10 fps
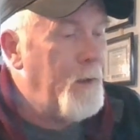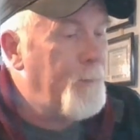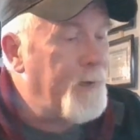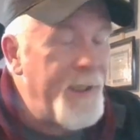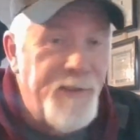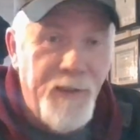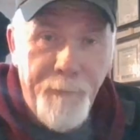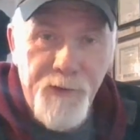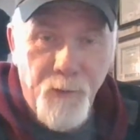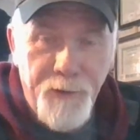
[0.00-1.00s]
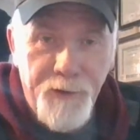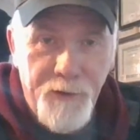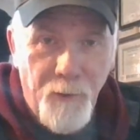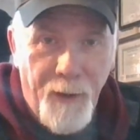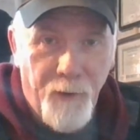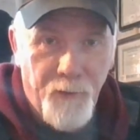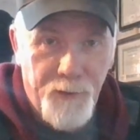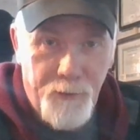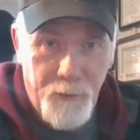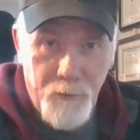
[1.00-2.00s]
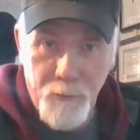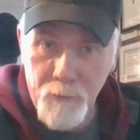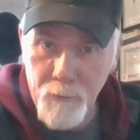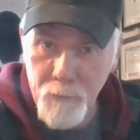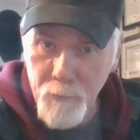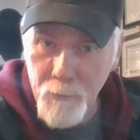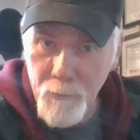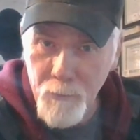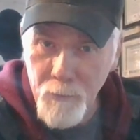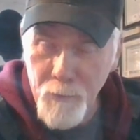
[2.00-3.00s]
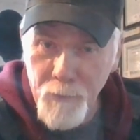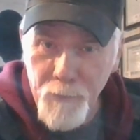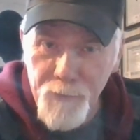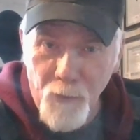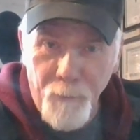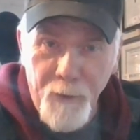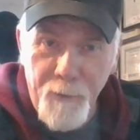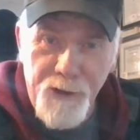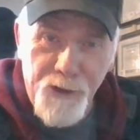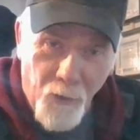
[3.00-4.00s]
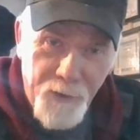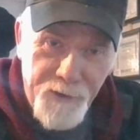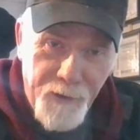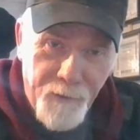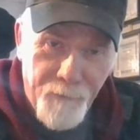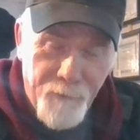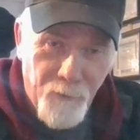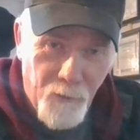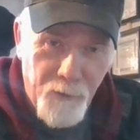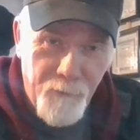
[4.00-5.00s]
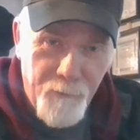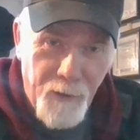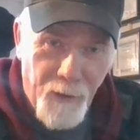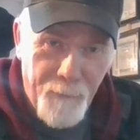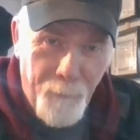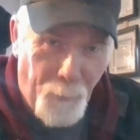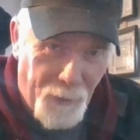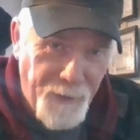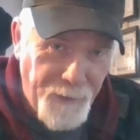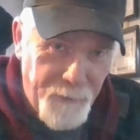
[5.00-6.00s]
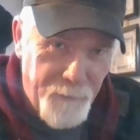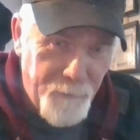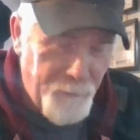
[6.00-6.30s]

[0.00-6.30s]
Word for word: Playtime is one to two hours. So I'm going to be charging longer than I'm playing.